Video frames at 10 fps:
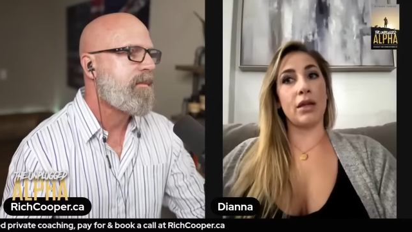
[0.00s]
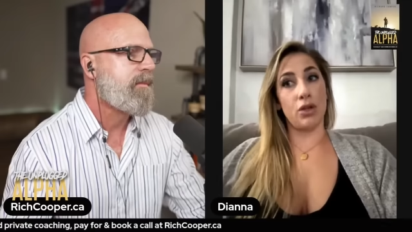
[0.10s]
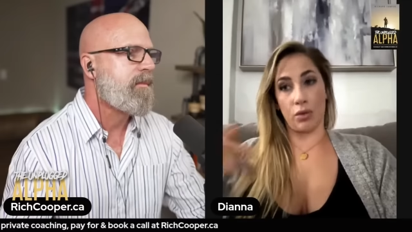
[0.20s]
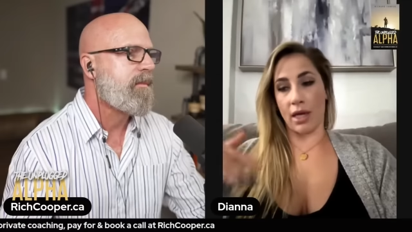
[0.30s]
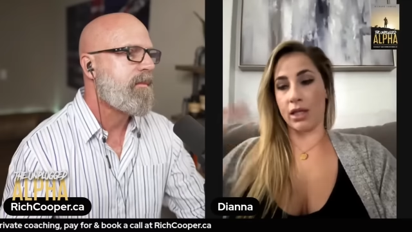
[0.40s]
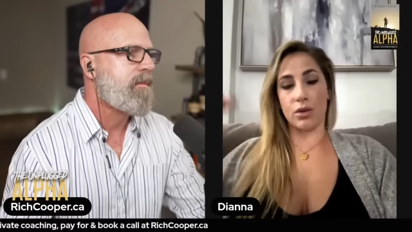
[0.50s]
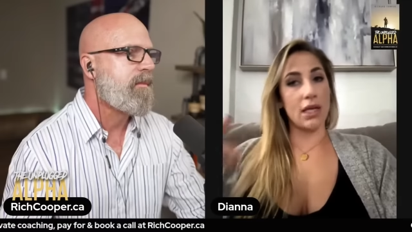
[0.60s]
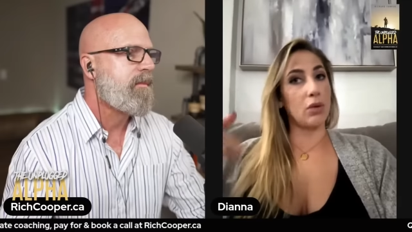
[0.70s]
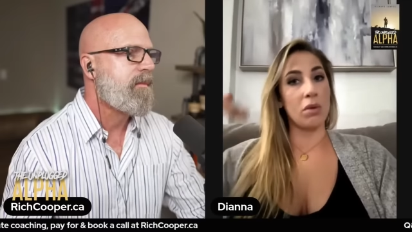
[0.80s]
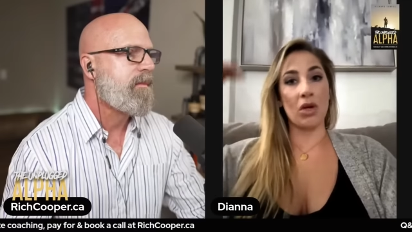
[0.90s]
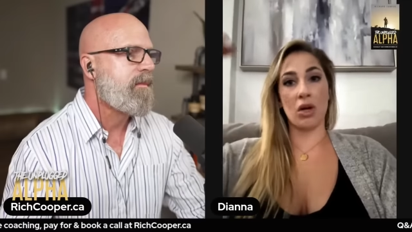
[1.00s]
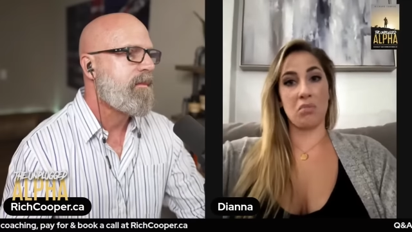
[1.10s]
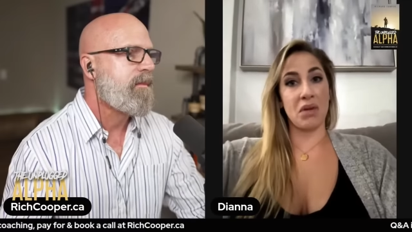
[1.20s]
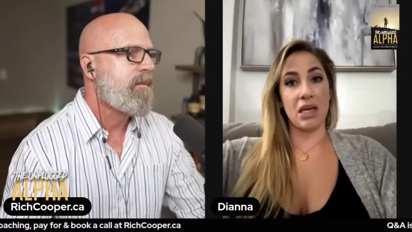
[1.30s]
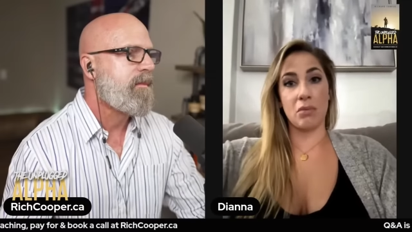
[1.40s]
Speaker 1: and you like you said, women
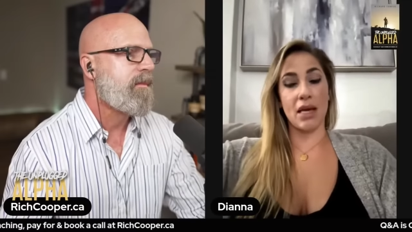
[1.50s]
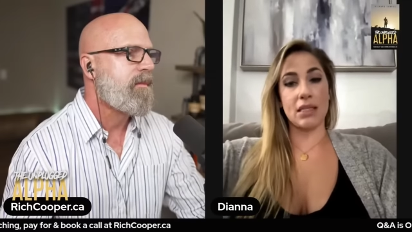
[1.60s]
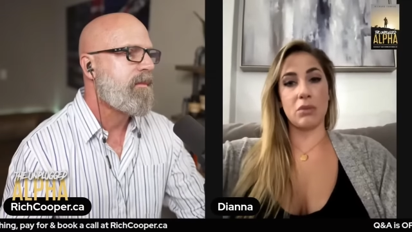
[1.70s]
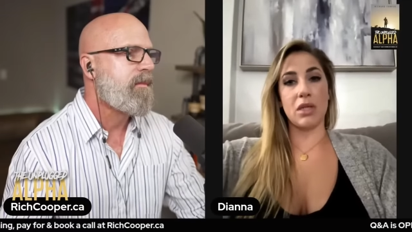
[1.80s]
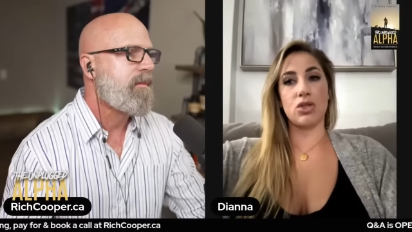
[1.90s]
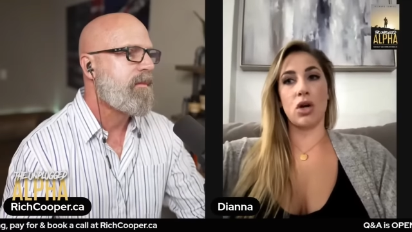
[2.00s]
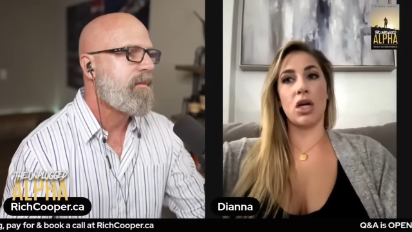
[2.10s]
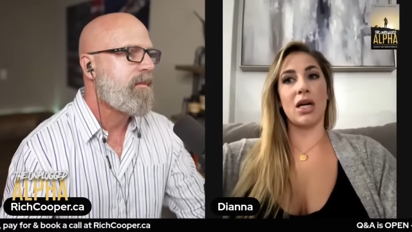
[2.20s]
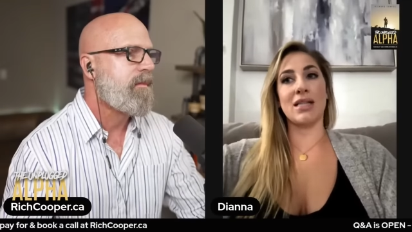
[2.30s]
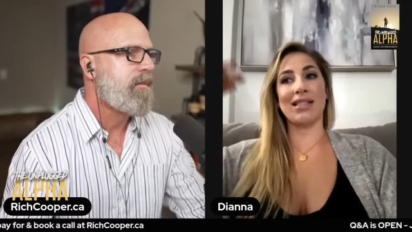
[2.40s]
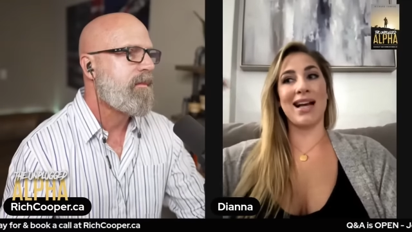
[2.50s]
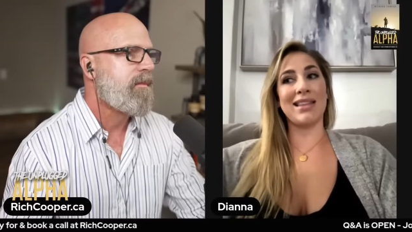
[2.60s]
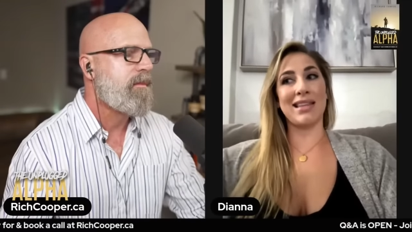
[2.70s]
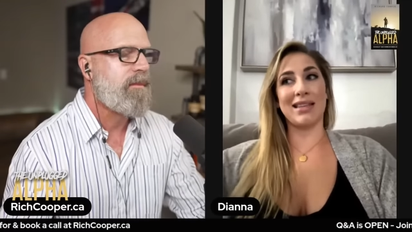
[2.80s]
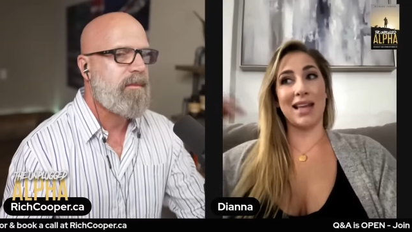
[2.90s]
are being made to be stronger. It's
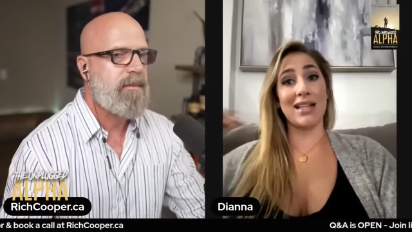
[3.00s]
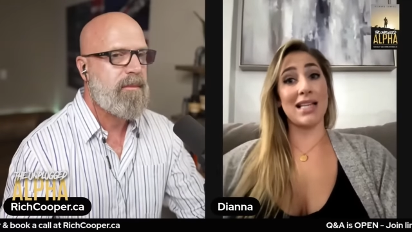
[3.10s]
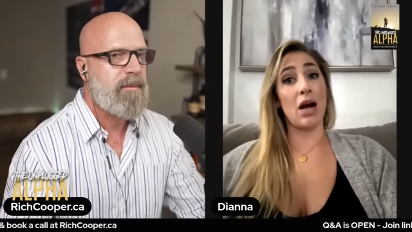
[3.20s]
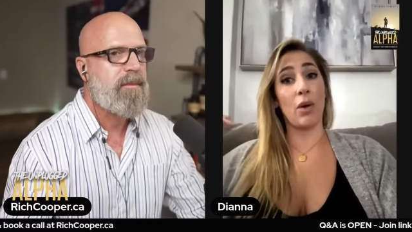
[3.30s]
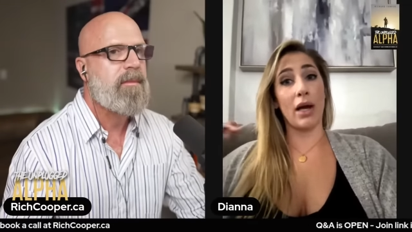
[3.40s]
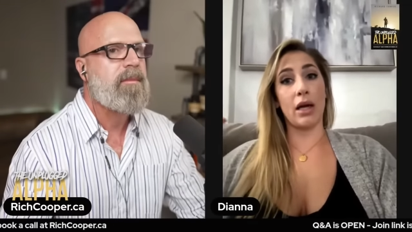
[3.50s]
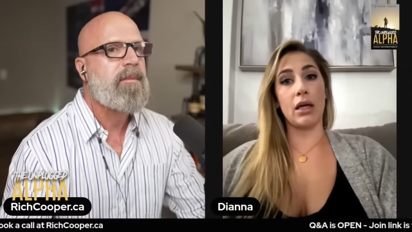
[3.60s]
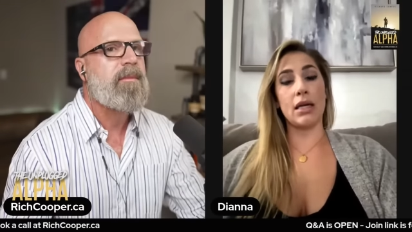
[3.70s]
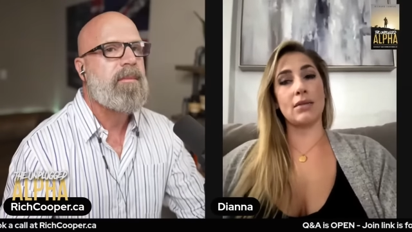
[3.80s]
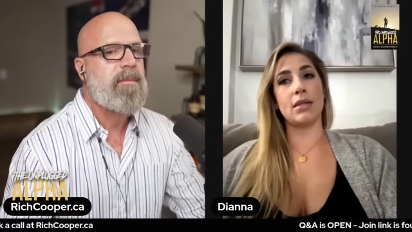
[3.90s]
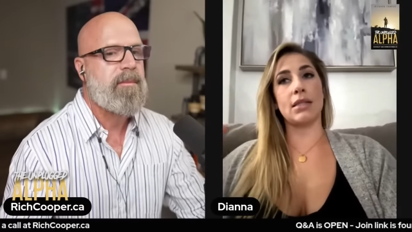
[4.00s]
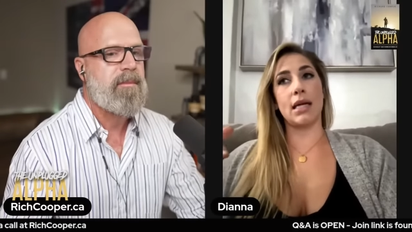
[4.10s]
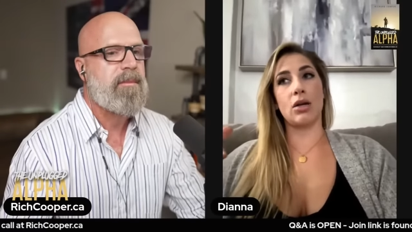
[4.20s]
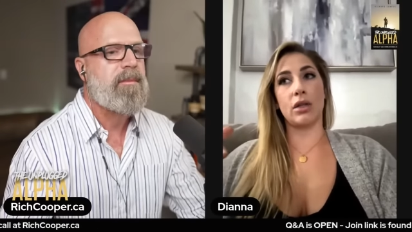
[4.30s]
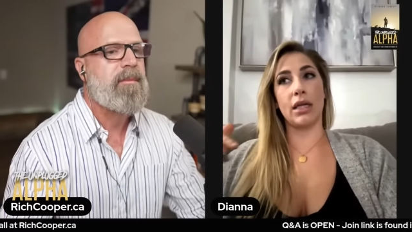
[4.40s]
not that that's how I
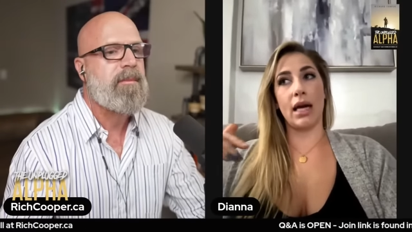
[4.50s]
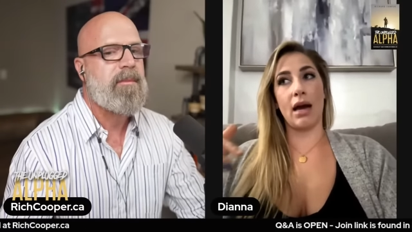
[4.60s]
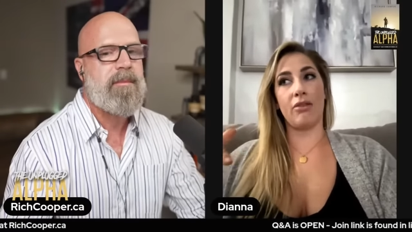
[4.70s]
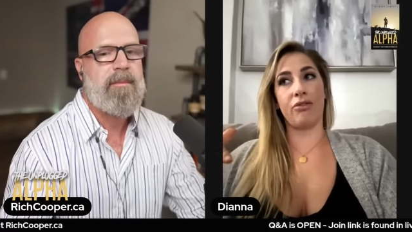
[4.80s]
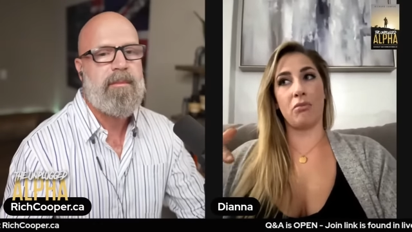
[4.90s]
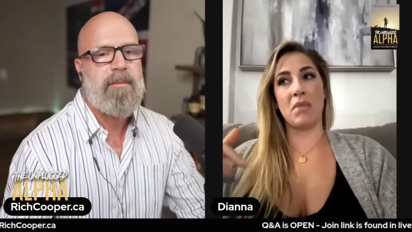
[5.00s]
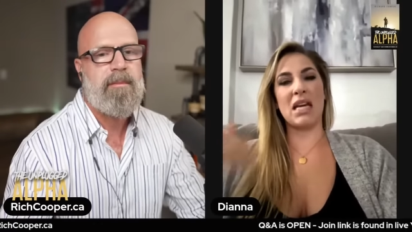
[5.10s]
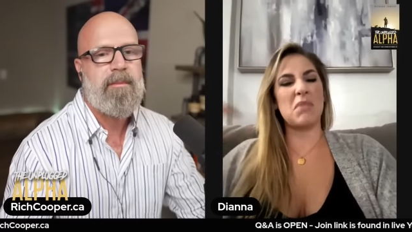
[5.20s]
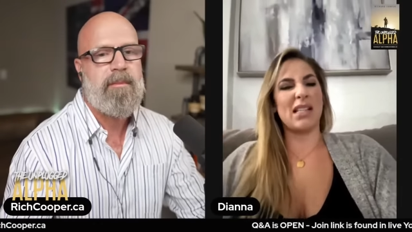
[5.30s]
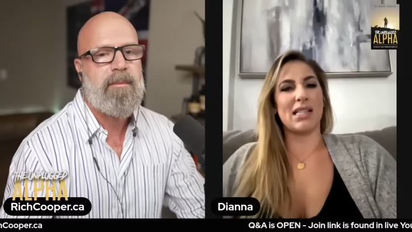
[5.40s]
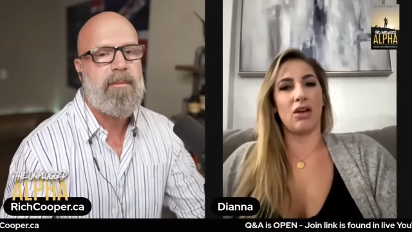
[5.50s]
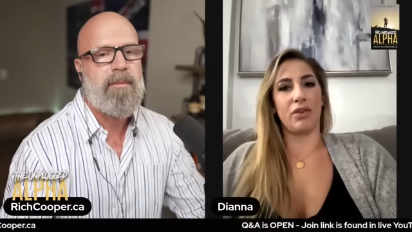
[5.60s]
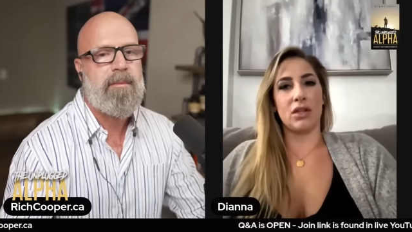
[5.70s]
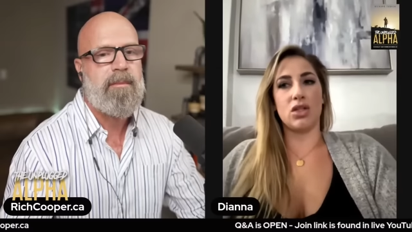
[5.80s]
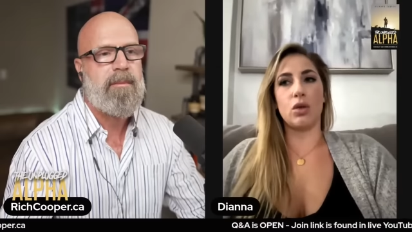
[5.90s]
necessarily have made myself
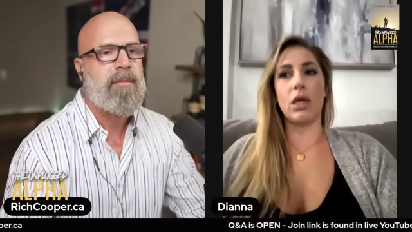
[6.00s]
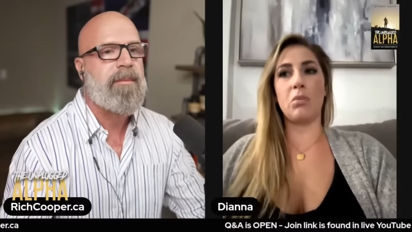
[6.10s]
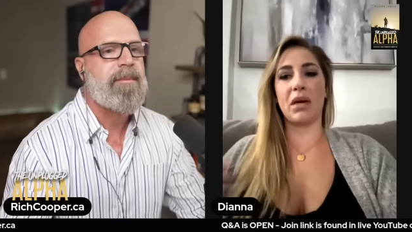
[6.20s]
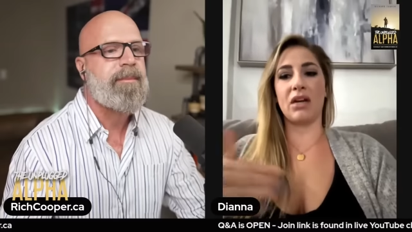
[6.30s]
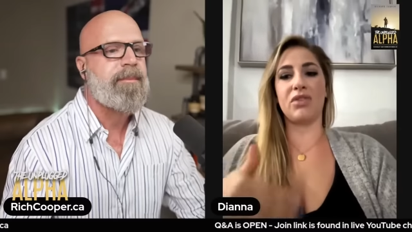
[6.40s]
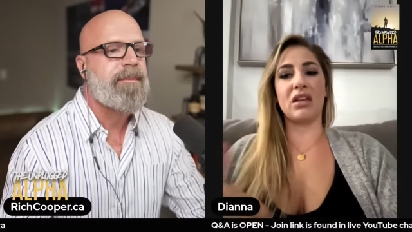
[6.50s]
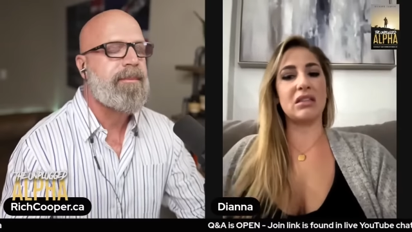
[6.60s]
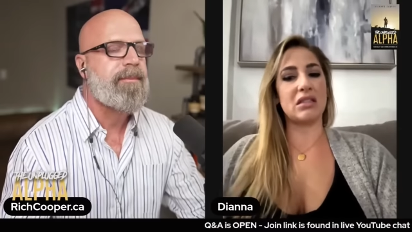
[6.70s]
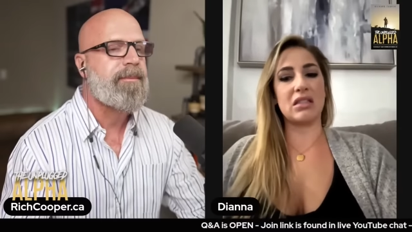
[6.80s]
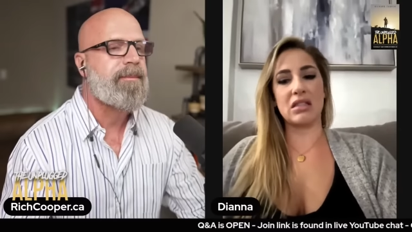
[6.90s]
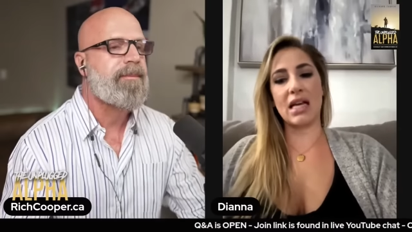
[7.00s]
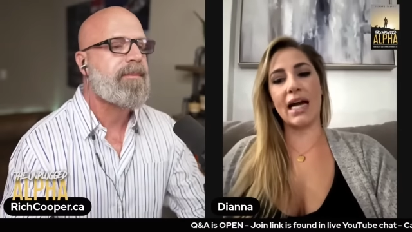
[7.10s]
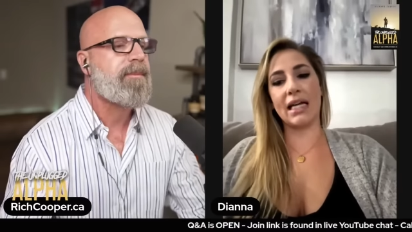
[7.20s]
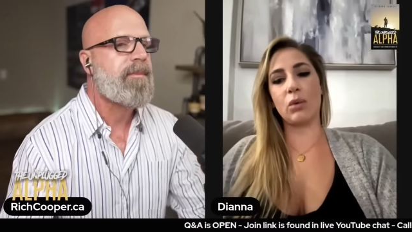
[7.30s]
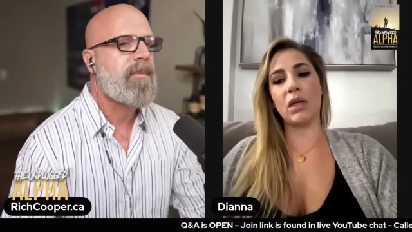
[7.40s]
into it, but I feel like the
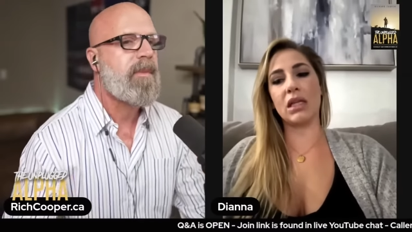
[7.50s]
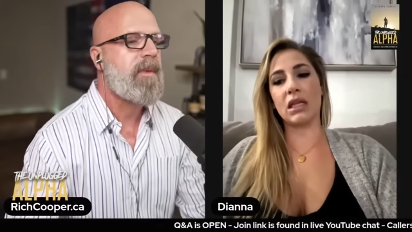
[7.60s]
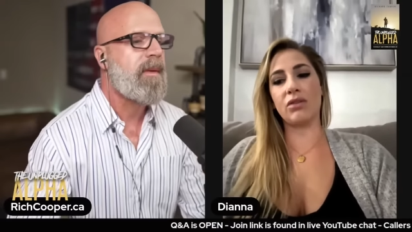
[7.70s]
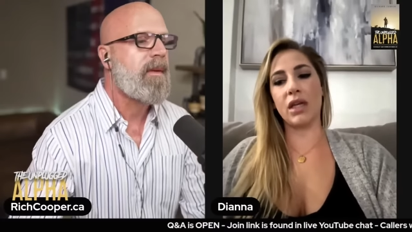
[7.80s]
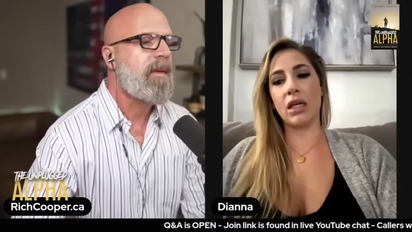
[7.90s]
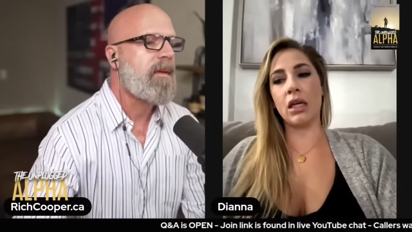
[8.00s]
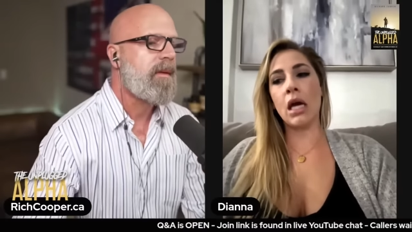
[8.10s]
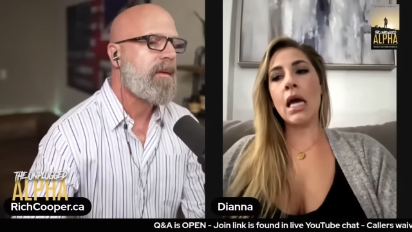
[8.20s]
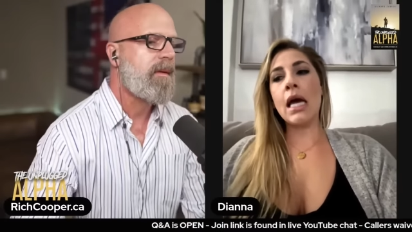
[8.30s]
society we live in,